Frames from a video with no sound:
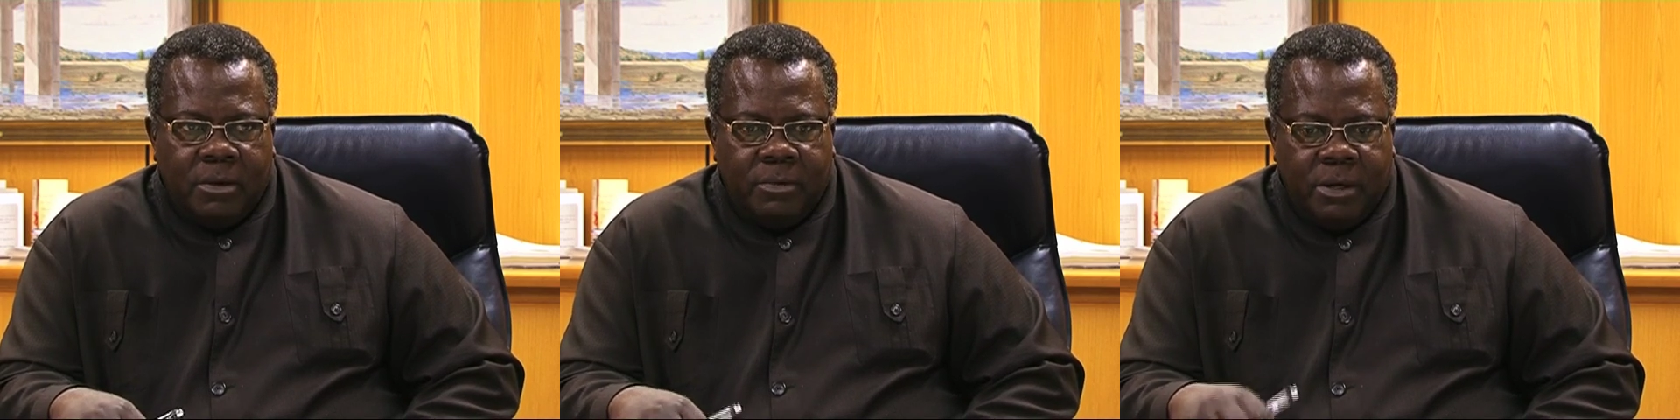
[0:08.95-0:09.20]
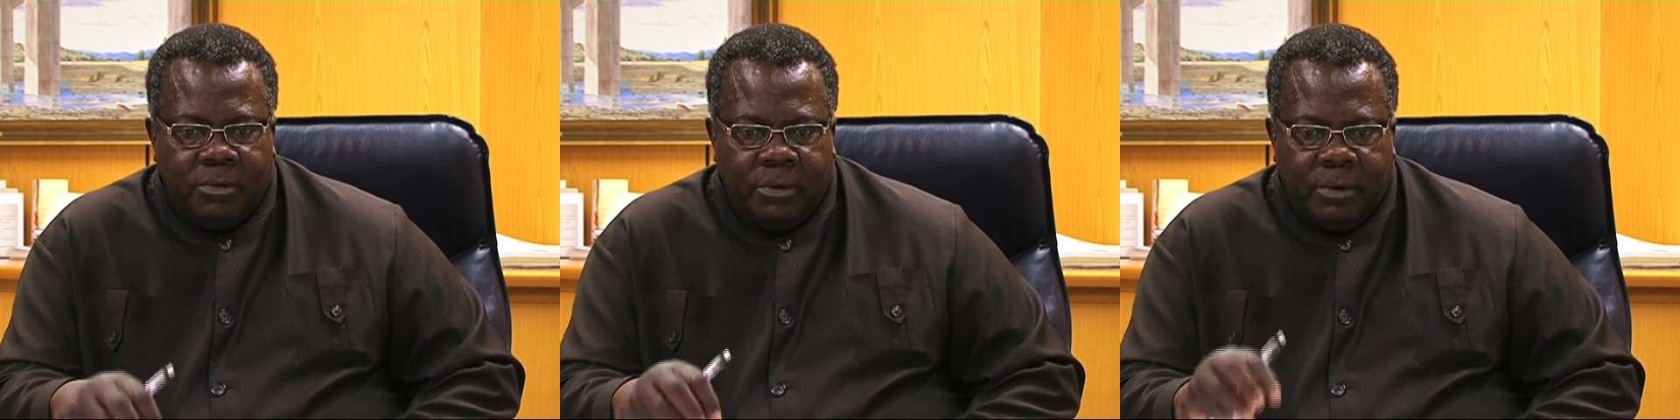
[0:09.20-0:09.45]

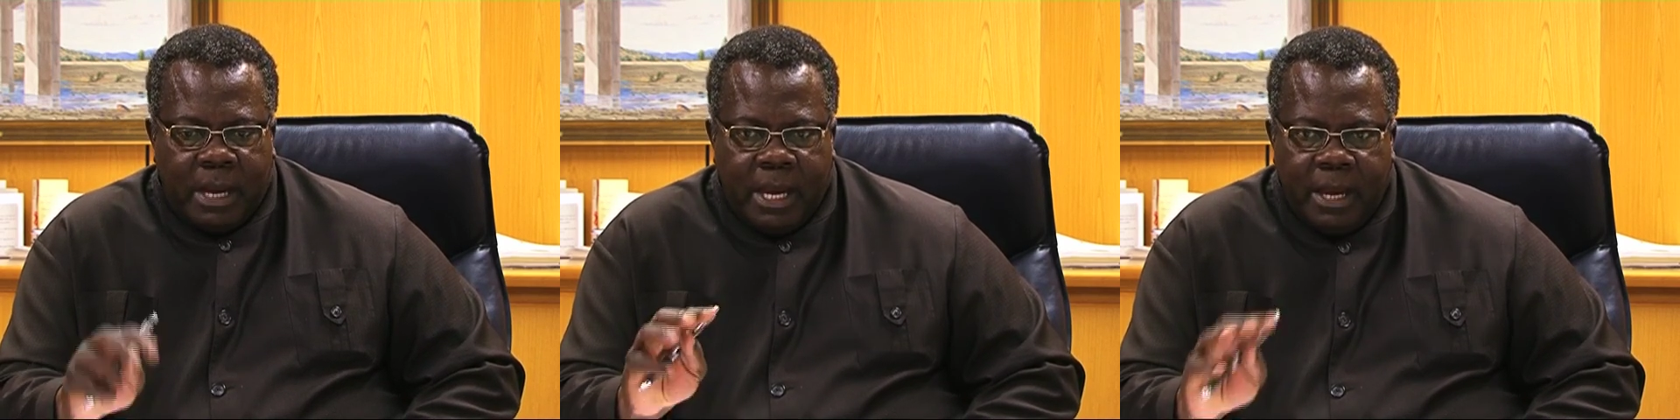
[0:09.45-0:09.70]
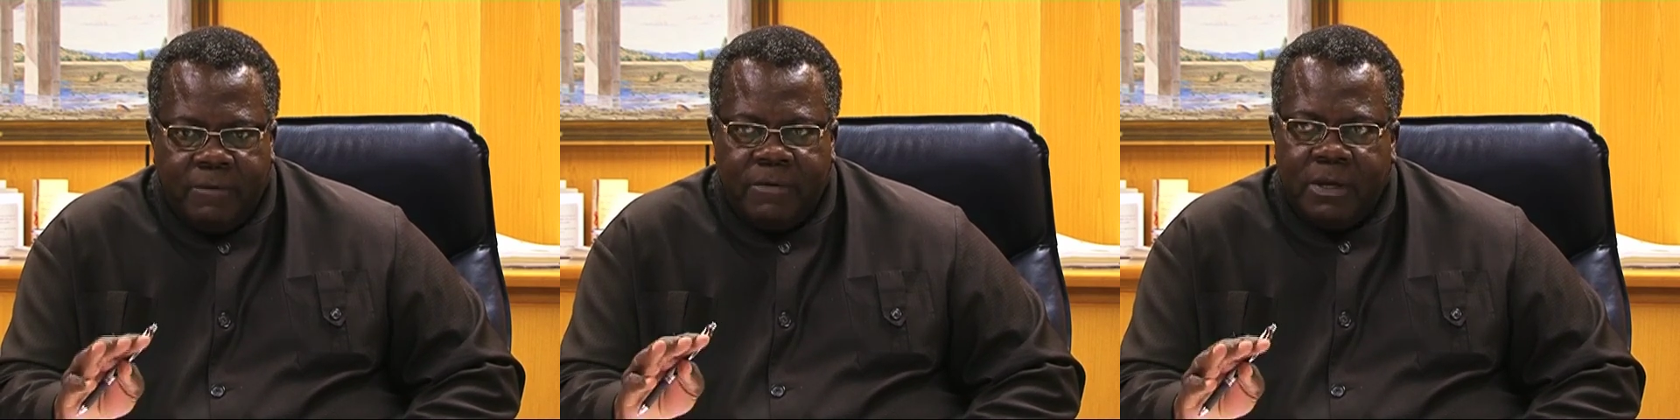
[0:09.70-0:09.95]
we, we, we are
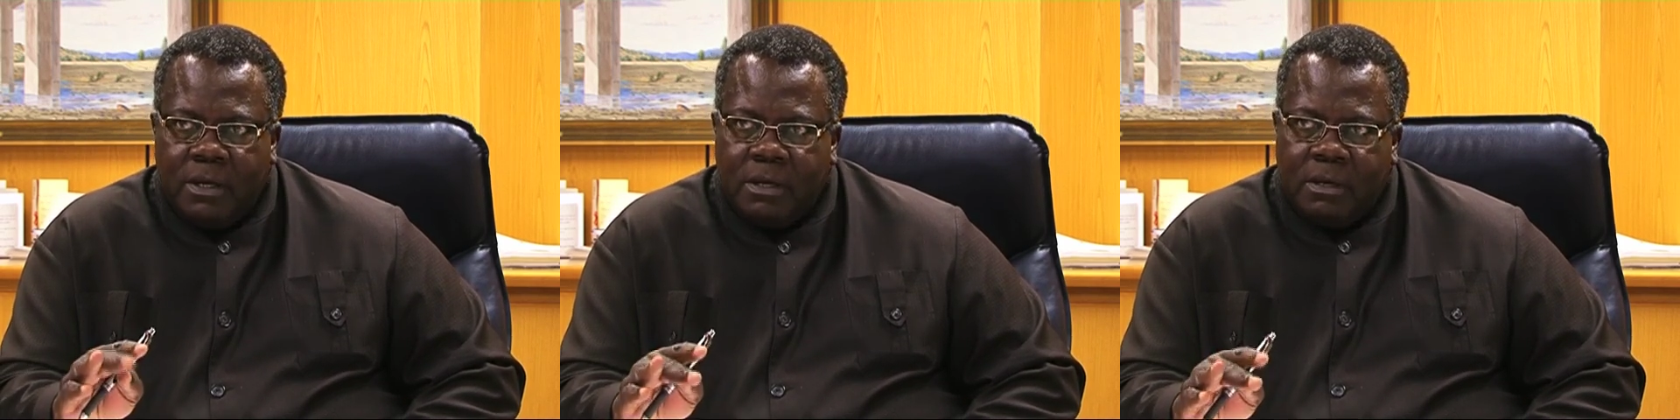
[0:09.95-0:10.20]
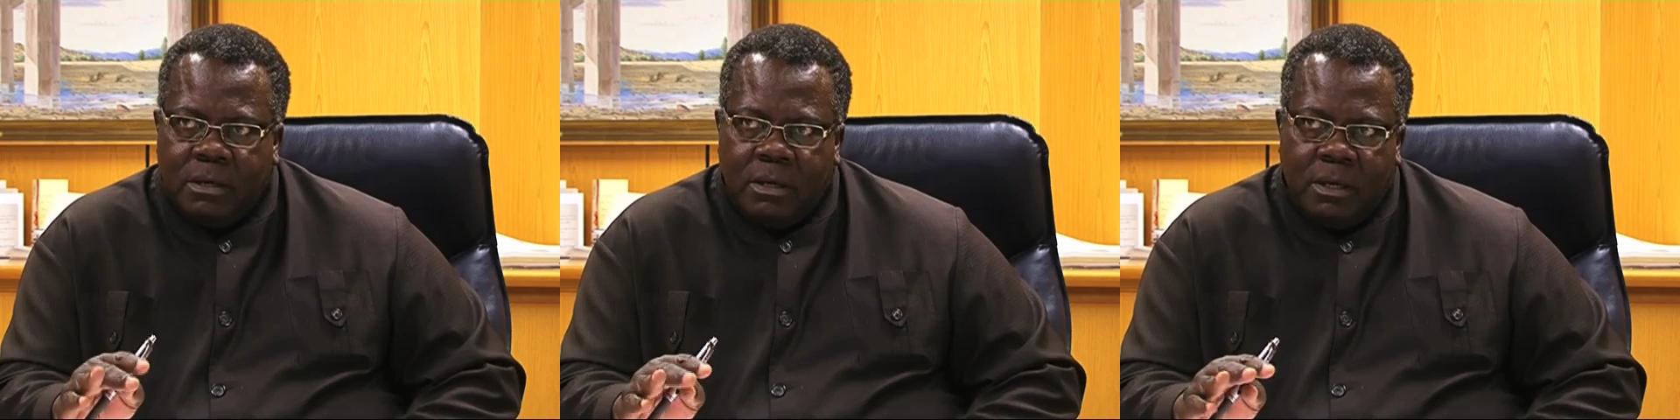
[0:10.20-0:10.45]

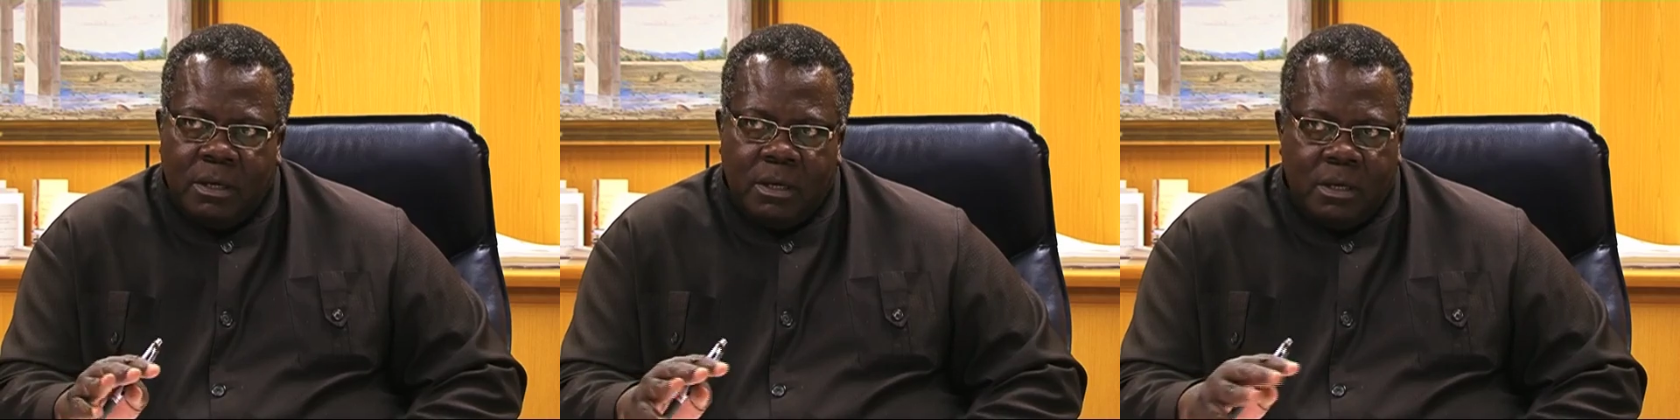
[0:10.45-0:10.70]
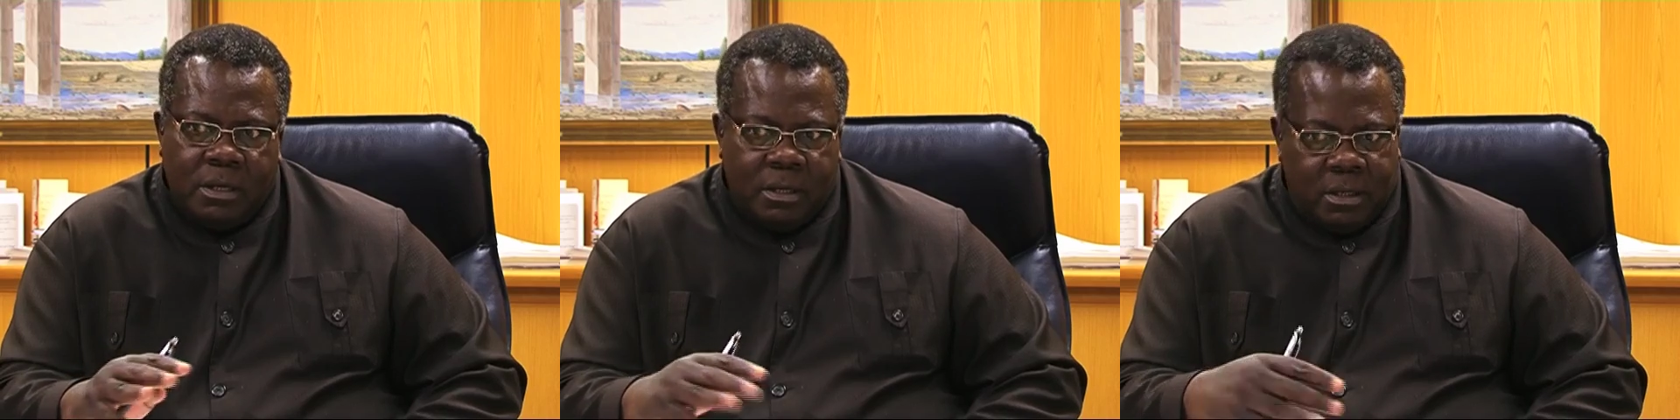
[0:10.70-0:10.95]
having,
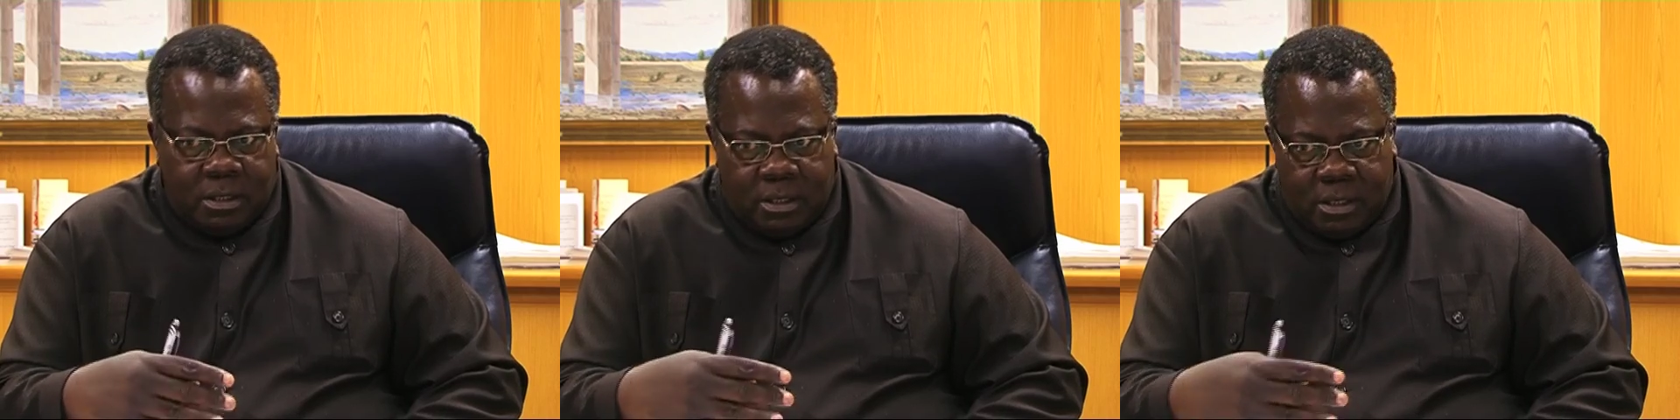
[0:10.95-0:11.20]
uh,